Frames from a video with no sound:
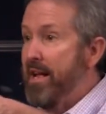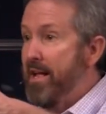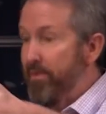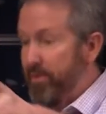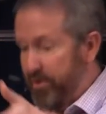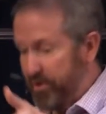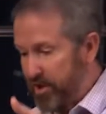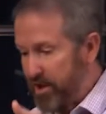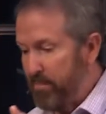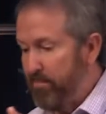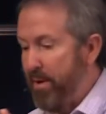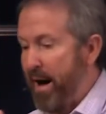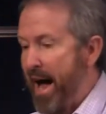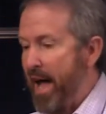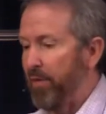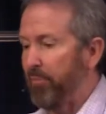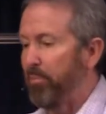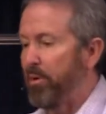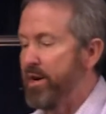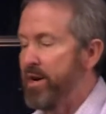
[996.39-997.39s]
This is the
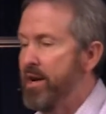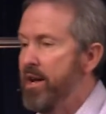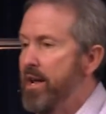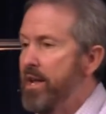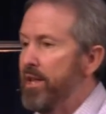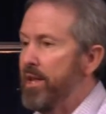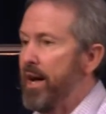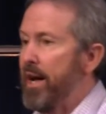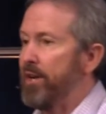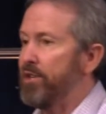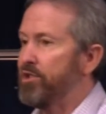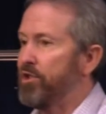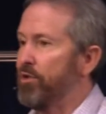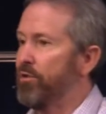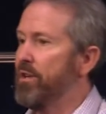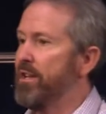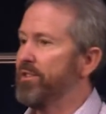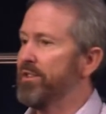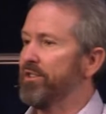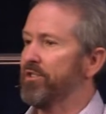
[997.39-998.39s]
pathway to
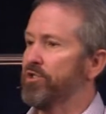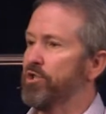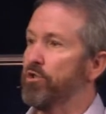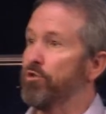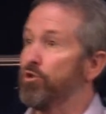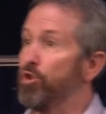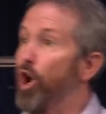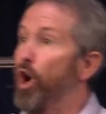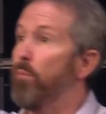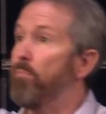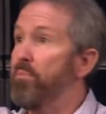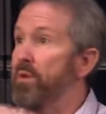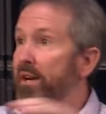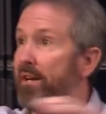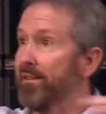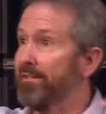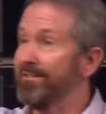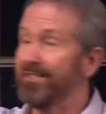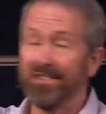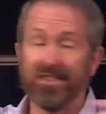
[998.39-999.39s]
this
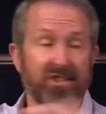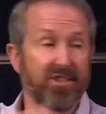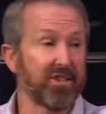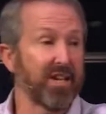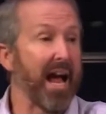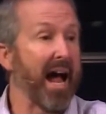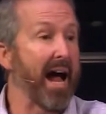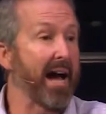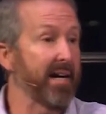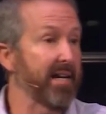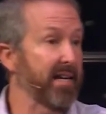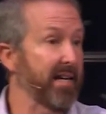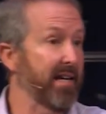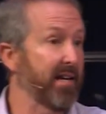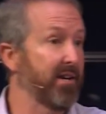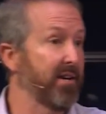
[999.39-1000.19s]
utopic society, and